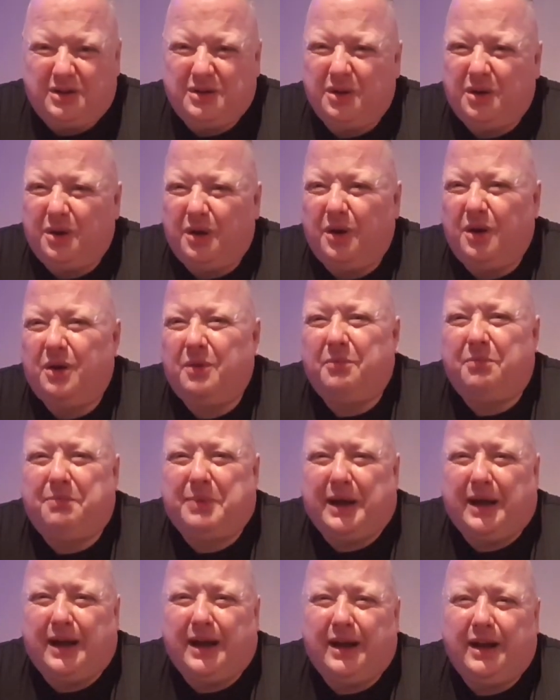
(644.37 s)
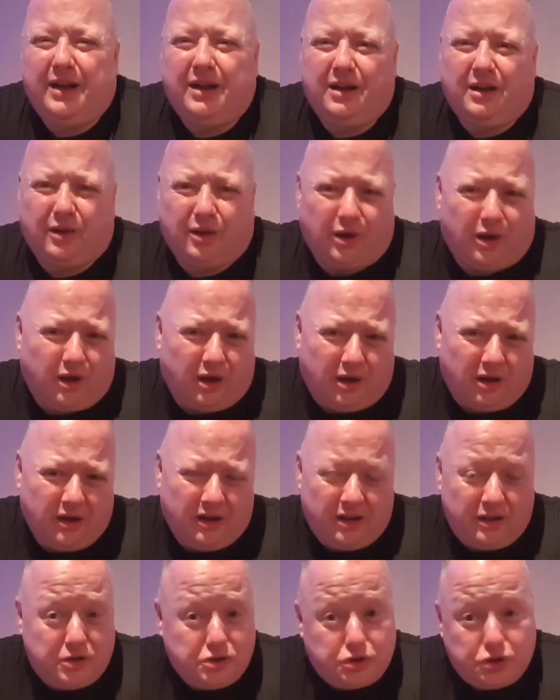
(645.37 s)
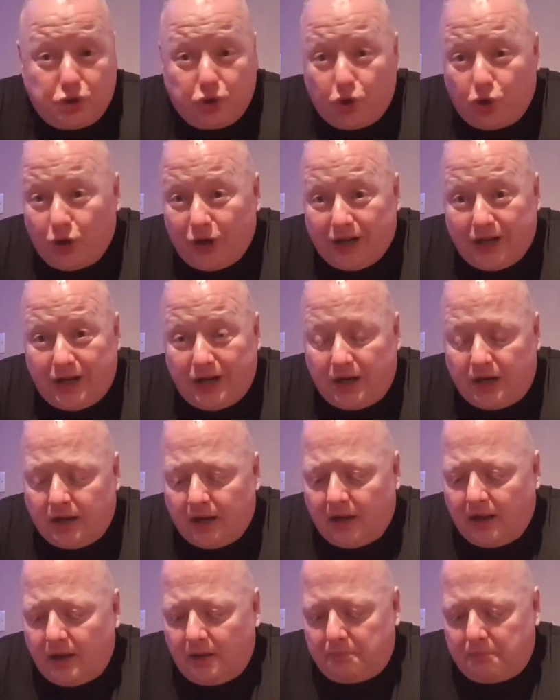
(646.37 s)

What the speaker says: Don't buy a lot. There's no need.